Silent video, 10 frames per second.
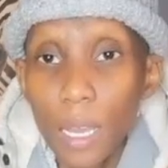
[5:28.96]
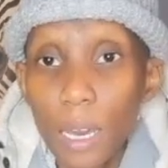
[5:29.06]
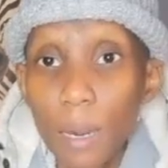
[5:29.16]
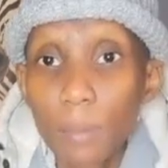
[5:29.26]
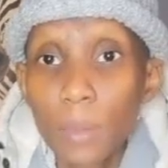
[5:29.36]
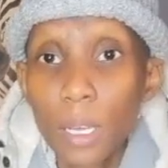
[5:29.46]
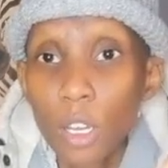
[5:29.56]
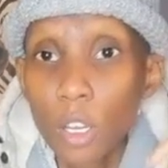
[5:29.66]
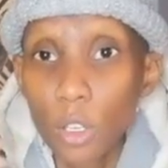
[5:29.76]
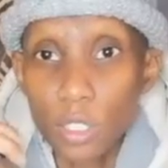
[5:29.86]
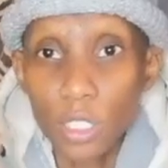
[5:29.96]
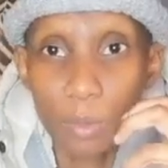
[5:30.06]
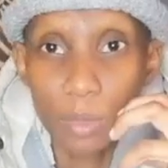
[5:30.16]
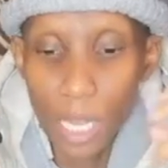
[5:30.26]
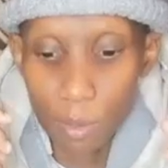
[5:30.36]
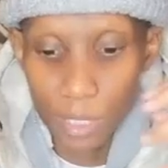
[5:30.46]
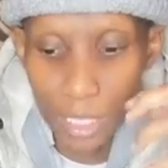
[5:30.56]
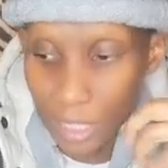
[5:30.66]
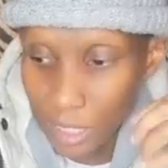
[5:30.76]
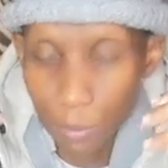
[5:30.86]
because
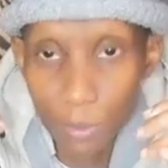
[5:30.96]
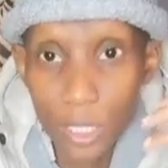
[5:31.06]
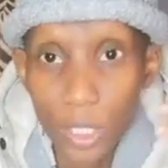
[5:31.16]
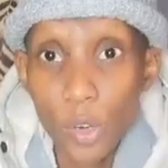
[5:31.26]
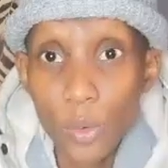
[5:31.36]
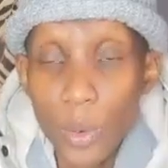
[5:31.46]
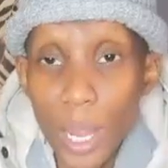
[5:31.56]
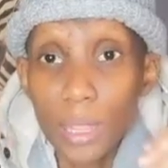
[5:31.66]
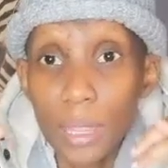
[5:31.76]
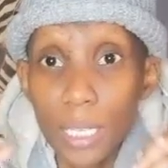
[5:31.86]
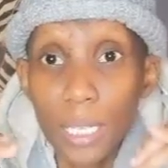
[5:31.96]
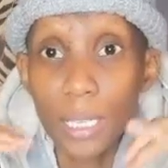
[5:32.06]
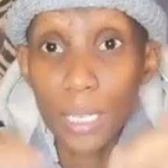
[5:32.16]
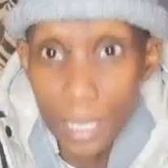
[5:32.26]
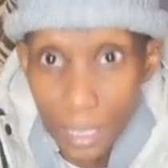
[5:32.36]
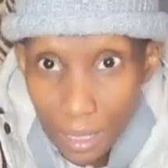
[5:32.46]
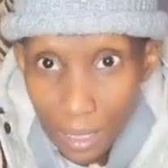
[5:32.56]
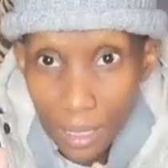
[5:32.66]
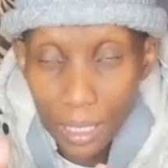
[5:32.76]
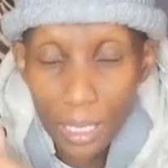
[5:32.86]
sometimes I get something right then and
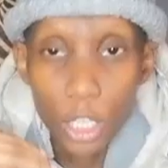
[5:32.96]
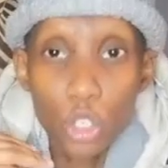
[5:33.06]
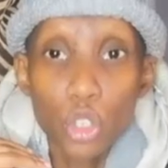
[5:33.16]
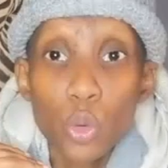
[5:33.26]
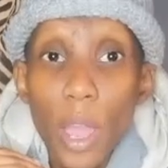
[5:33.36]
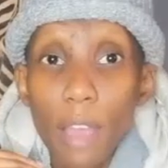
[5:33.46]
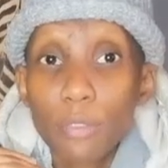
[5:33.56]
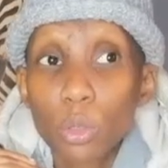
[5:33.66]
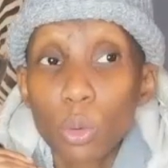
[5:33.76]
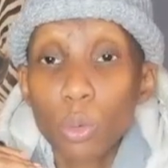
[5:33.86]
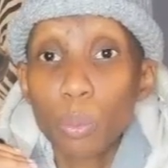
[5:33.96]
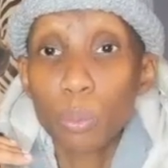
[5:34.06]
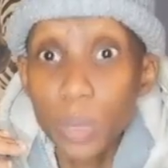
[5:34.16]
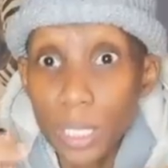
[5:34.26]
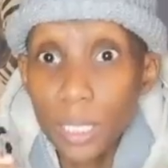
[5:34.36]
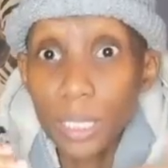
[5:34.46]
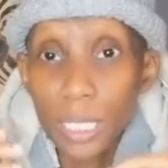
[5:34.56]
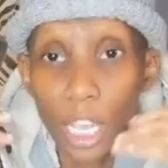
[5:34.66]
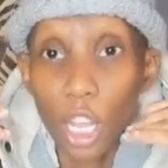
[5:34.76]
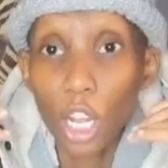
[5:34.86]
there, and you have to
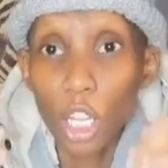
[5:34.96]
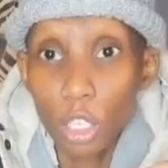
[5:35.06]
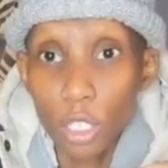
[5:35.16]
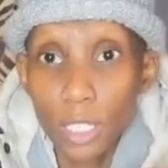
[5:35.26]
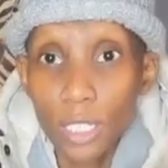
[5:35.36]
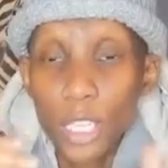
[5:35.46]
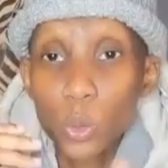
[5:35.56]
be like alert.